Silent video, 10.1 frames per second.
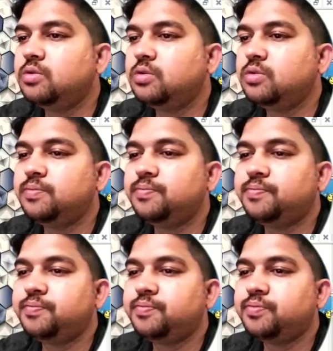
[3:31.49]

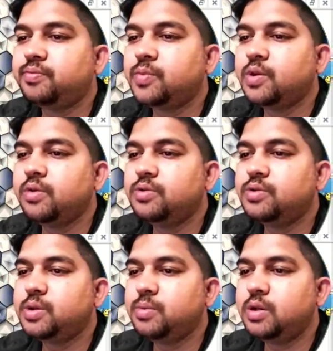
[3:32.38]
So
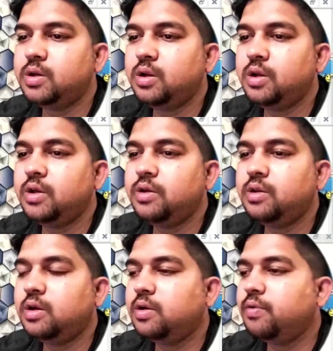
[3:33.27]
similarly,